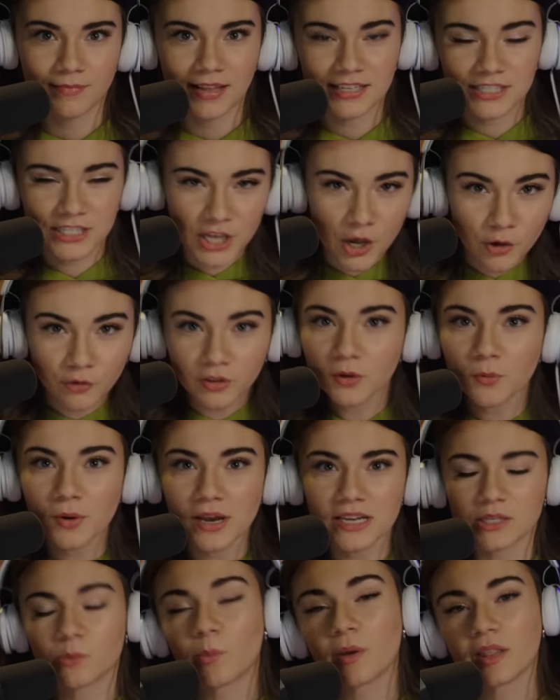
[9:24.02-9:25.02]
That's the only
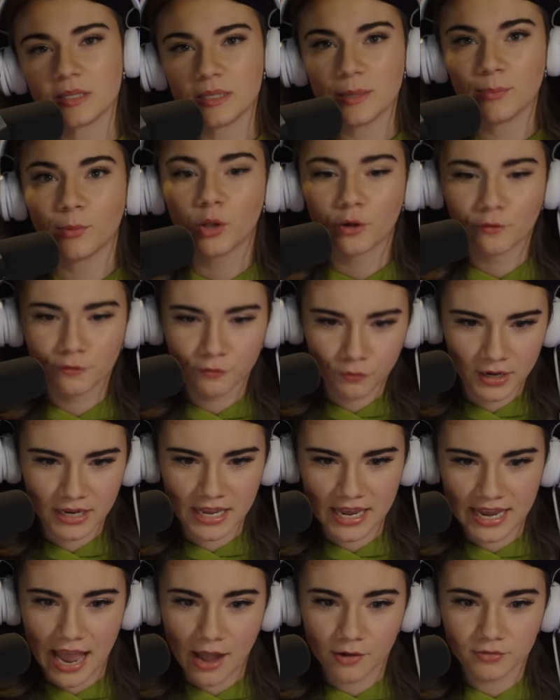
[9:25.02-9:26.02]
reason why these people are
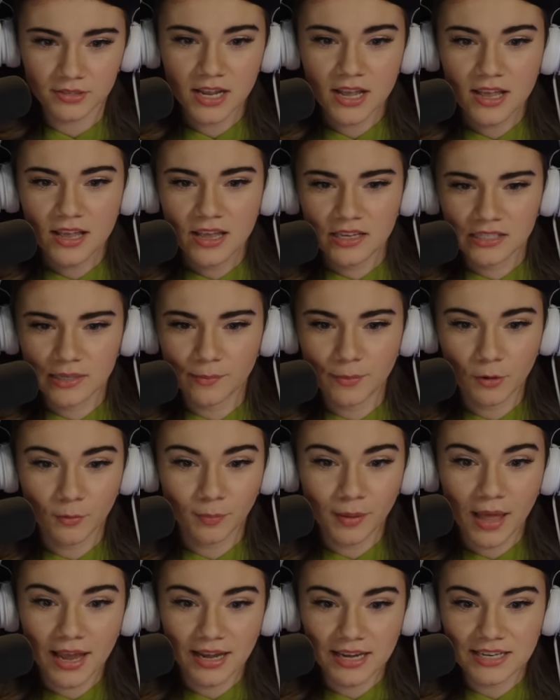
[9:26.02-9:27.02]
freaking out. Somebody
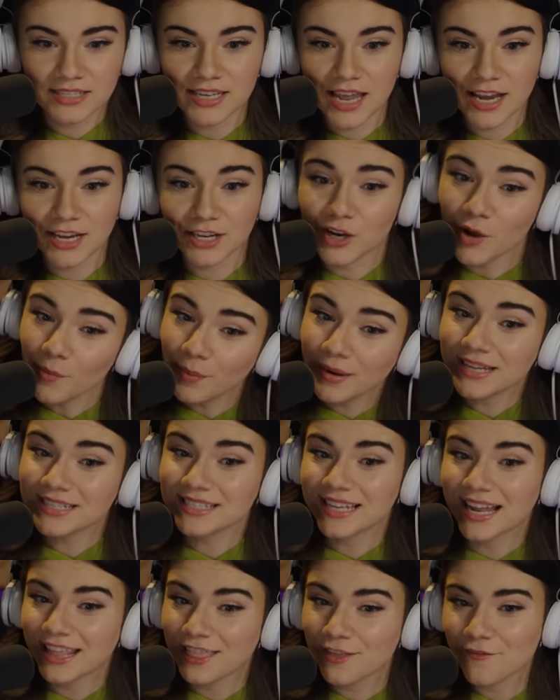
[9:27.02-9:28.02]
replied and said, nobody
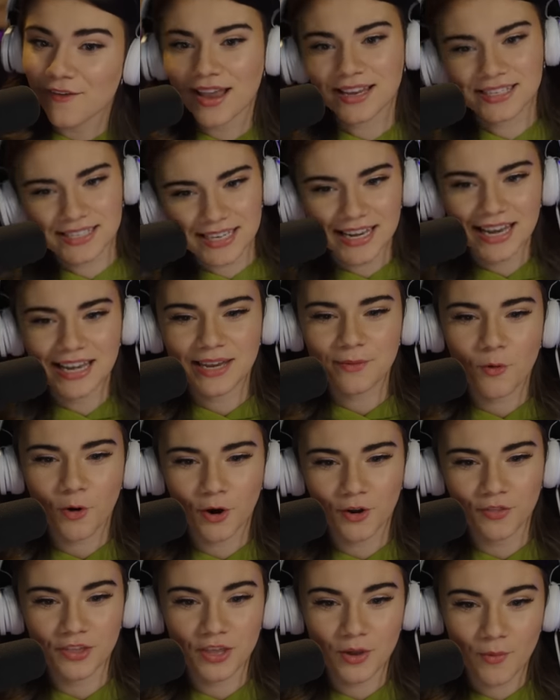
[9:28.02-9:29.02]
is getting the vaccine
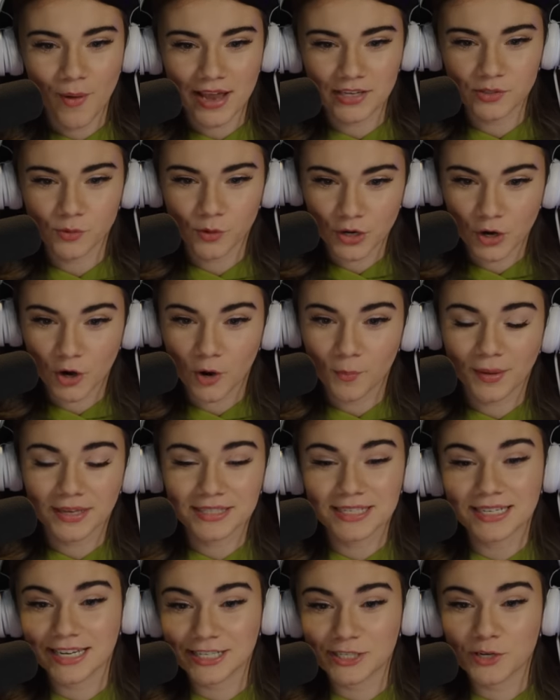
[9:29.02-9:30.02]
anymore in the US or Europe
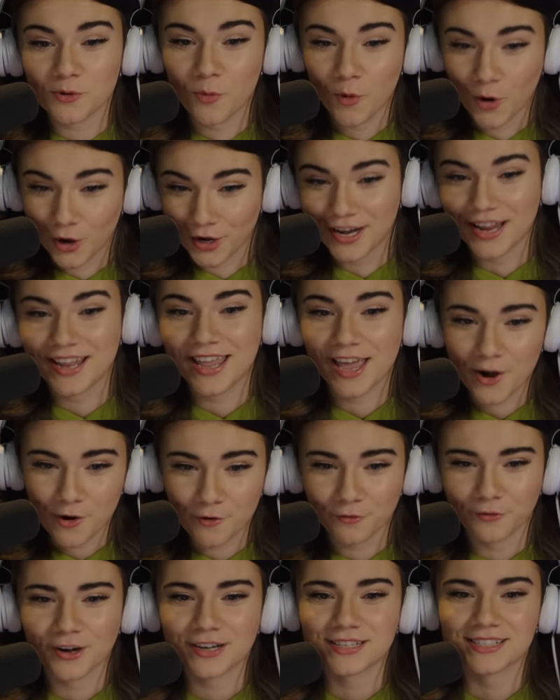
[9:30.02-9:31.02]
because it doesn't work. Get
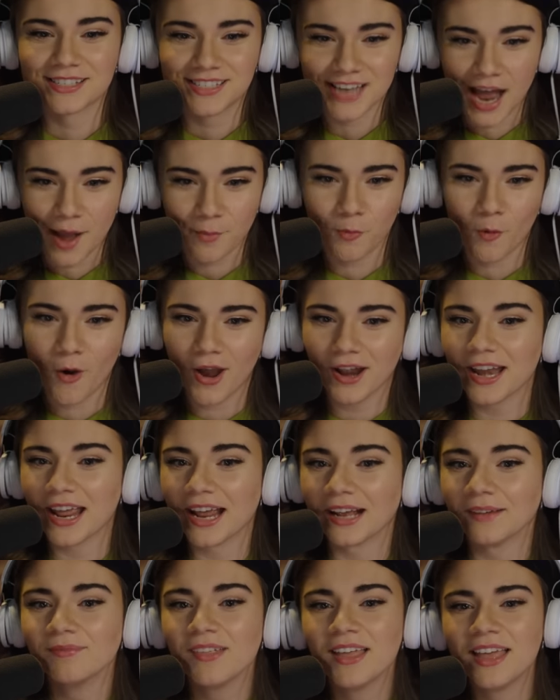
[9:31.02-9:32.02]
over it. Stop
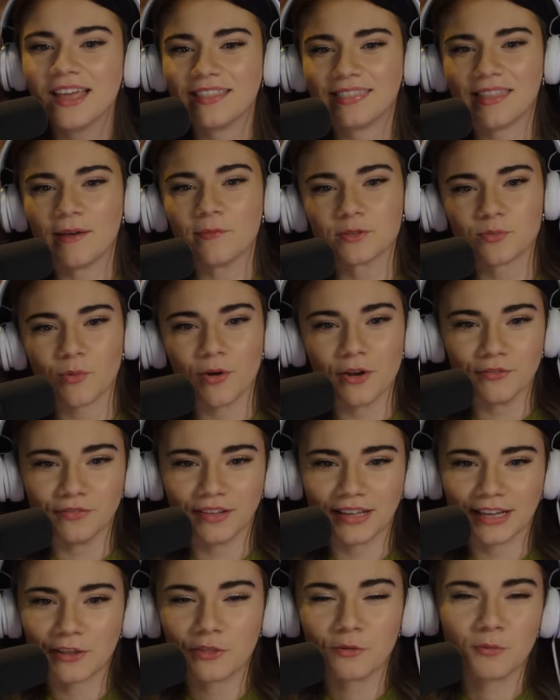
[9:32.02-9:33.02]
whining. That was one of
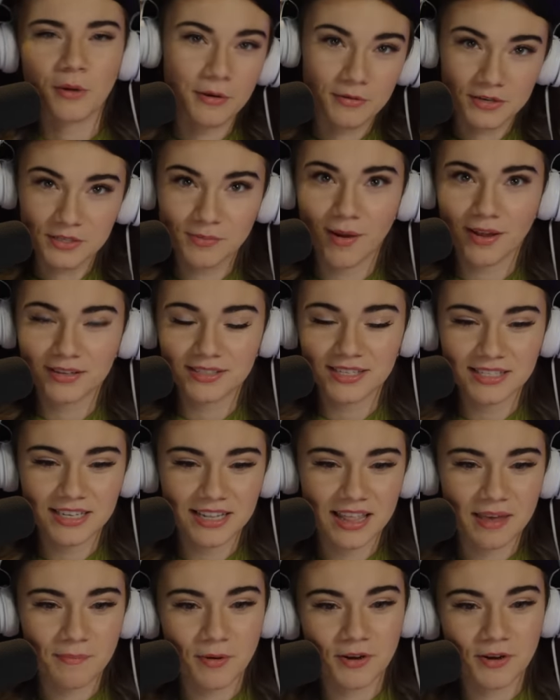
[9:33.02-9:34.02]
like three responses to that